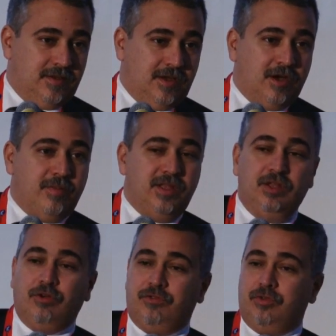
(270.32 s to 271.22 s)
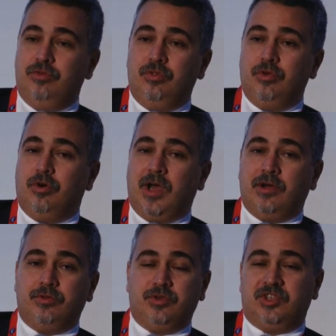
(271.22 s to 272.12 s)
how many of you know
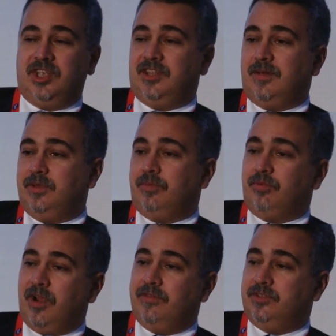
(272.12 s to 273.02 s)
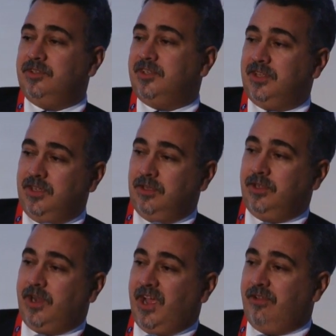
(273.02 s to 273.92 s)
how to set up their privacy setting on
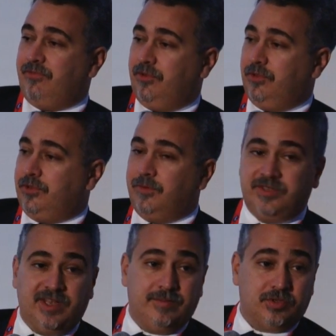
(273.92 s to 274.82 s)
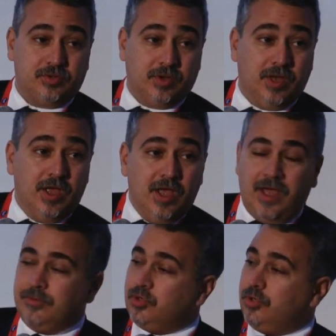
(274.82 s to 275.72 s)
their iPhone or their Samsung?
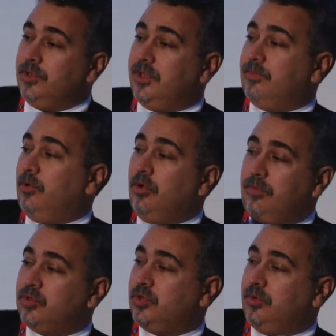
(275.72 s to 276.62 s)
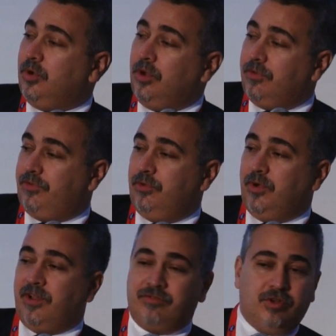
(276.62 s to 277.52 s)
I'm sure that almost all of you
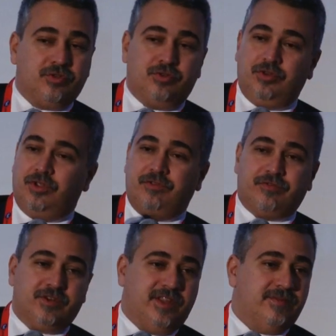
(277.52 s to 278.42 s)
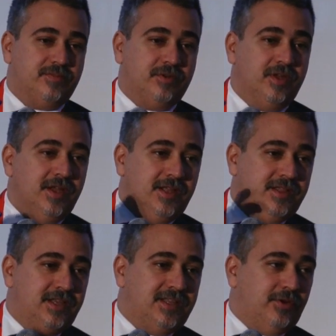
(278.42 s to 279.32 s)
have not turned off, for example,
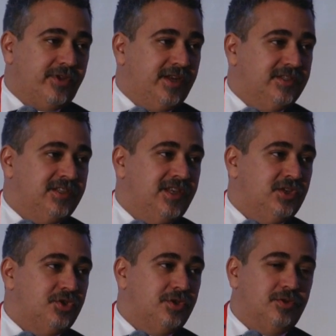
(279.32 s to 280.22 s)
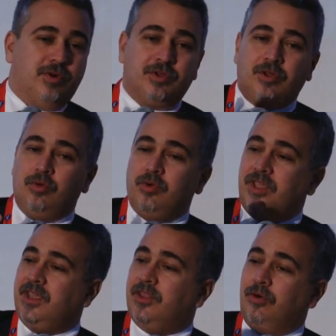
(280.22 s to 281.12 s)
data localization, or are not
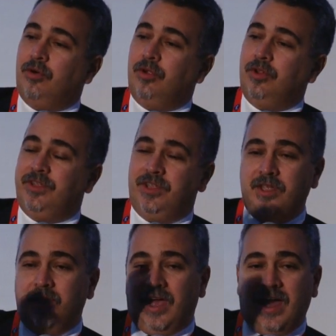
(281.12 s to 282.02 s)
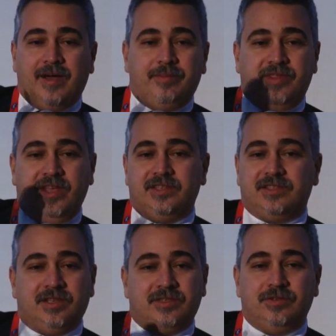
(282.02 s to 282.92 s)
looking at all the updates
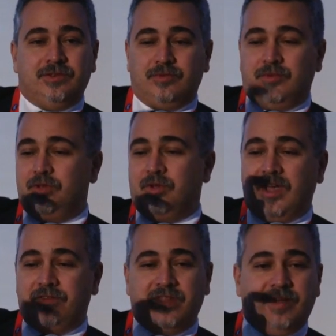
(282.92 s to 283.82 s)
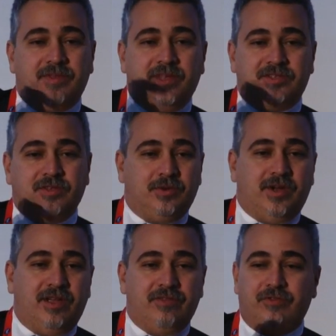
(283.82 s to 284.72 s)
that you, when you have an update on your
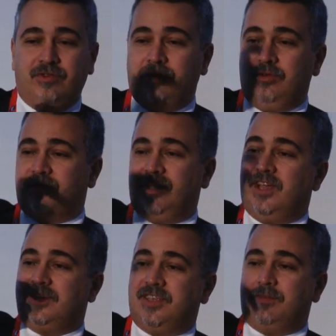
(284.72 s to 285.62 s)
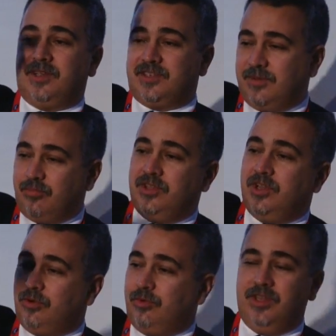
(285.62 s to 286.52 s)
iPhone and you say accept, accept,
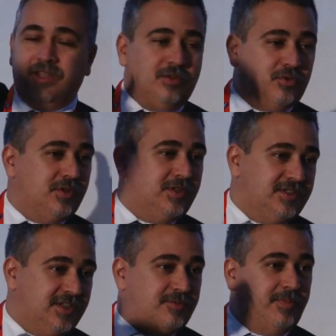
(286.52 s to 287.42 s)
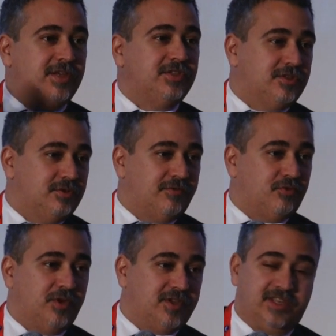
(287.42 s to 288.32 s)
without reading the 26 pages you have
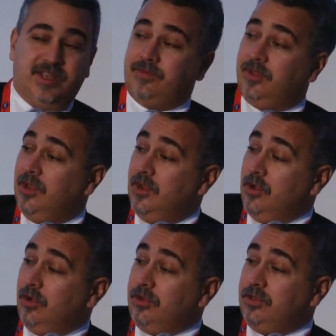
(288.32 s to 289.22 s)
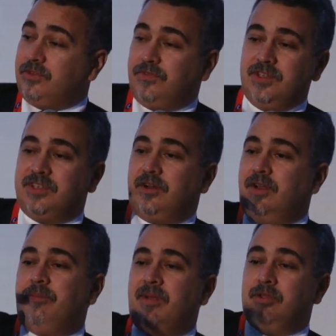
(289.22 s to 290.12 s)
to accept. All those things are
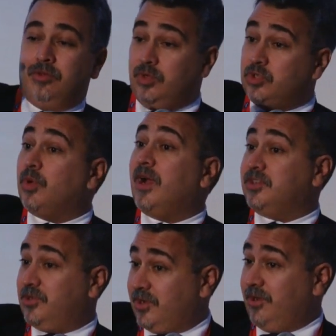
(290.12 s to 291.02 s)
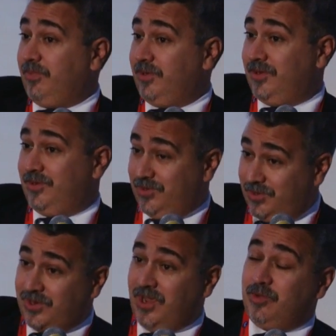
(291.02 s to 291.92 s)
embedded. We trust the company,
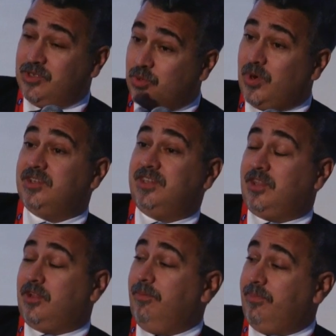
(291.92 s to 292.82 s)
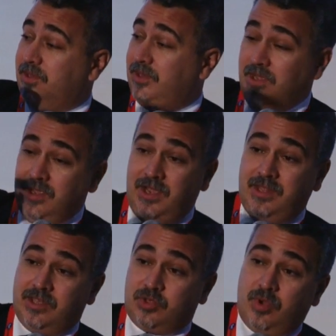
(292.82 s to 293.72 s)
okay? We trust that company,
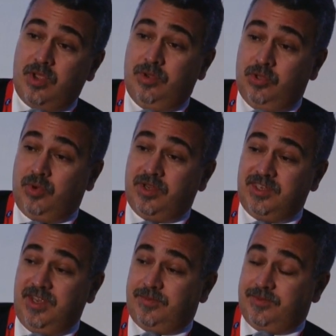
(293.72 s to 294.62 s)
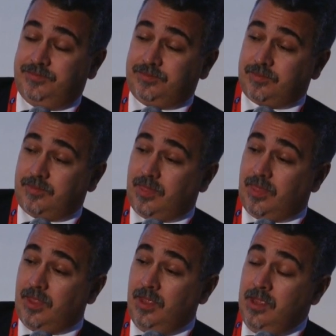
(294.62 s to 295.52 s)
and that's why we do accept.
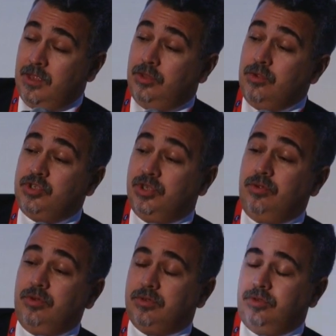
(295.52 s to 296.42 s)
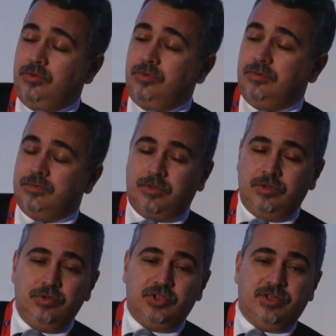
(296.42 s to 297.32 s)
The
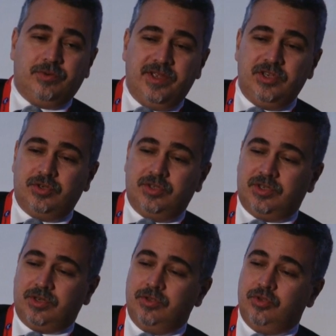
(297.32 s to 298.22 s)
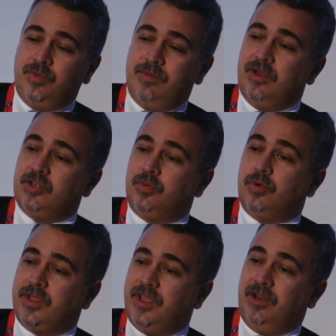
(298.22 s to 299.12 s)
new generations are going to be much
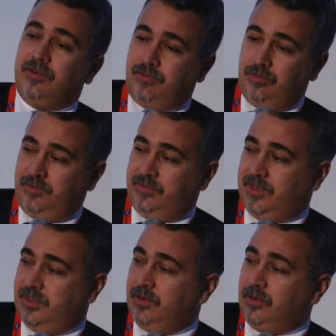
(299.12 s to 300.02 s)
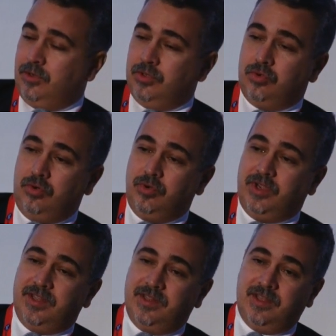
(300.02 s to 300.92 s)
more careful with that. They are going to look
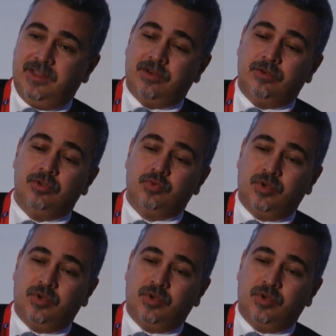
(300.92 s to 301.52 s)
at that. They're going to